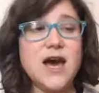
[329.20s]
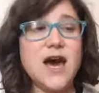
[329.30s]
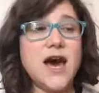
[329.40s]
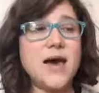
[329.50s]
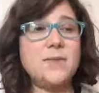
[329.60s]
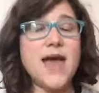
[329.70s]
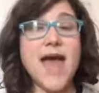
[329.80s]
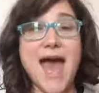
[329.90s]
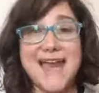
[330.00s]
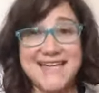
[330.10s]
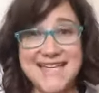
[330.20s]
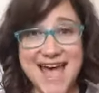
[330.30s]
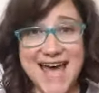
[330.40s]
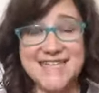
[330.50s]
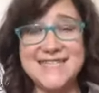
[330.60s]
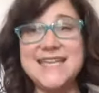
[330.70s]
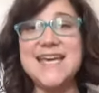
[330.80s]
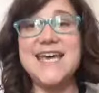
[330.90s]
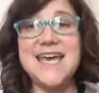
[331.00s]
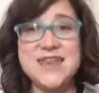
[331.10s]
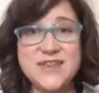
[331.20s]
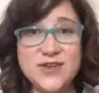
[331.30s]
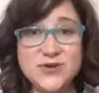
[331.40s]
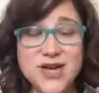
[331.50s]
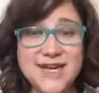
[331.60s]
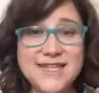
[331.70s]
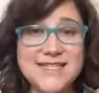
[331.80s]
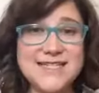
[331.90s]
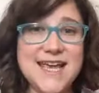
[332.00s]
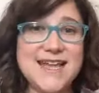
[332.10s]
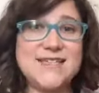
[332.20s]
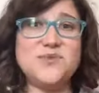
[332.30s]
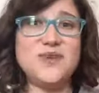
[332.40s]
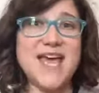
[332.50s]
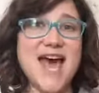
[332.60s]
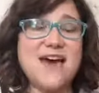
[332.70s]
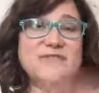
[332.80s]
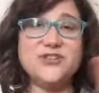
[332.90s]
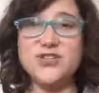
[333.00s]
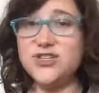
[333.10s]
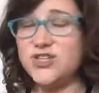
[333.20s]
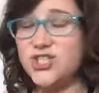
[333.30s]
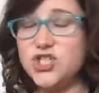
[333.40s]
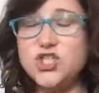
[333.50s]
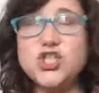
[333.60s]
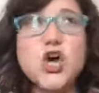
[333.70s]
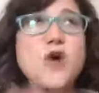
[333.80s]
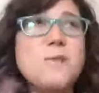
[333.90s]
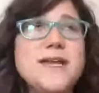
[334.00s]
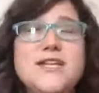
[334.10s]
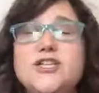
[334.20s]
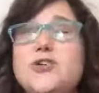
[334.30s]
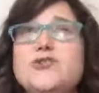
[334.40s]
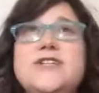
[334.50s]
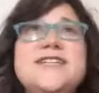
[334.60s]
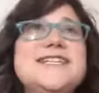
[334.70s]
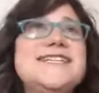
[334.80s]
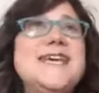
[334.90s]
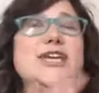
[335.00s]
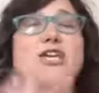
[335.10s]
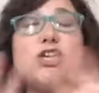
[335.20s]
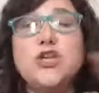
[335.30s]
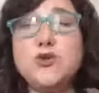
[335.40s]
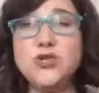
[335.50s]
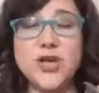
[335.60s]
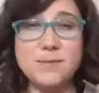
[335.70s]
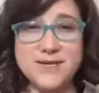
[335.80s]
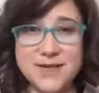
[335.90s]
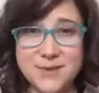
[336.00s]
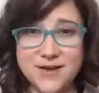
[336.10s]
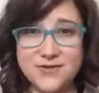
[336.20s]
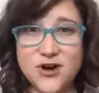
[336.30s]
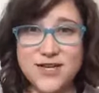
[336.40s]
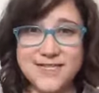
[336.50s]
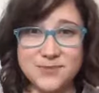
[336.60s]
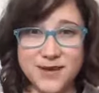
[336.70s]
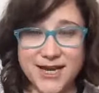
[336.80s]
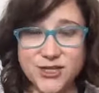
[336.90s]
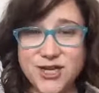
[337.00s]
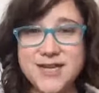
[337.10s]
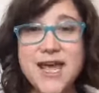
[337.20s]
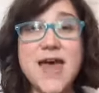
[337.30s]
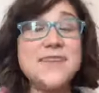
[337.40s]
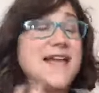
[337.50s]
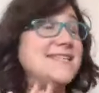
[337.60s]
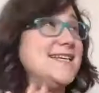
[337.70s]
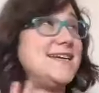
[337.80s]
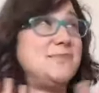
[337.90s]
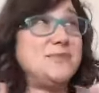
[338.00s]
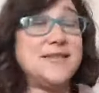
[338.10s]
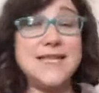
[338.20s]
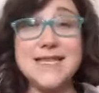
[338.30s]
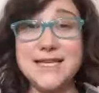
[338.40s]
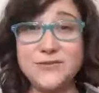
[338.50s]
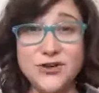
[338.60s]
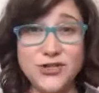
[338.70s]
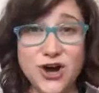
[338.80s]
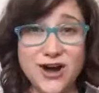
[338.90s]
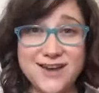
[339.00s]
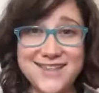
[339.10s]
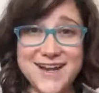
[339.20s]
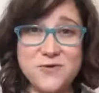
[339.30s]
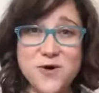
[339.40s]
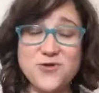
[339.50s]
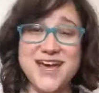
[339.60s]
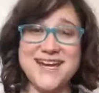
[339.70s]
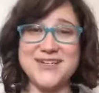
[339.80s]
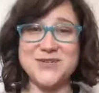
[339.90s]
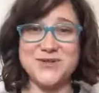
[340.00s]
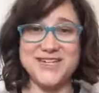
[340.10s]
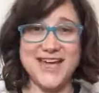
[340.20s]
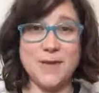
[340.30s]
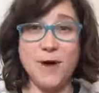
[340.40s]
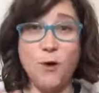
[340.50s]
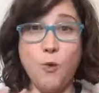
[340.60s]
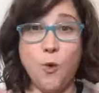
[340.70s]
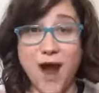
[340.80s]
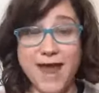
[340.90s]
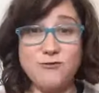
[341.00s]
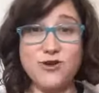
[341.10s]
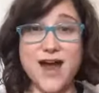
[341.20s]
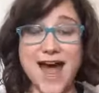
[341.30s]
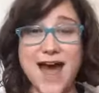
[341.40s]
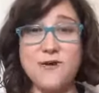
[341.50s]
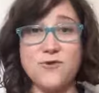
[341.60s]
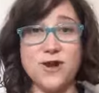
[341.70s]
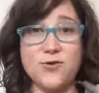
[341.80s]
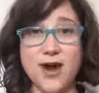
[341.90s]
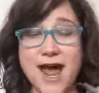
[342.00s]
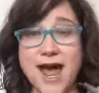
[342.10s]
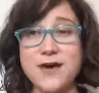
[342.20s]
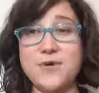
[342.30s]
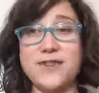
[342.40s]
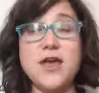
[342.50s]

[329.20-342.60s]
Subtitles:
And yet, in the United States, we have so many children. It is a huge epidemic of constipation. That's a completely different talk that I won't get into today about why we're at where we're at with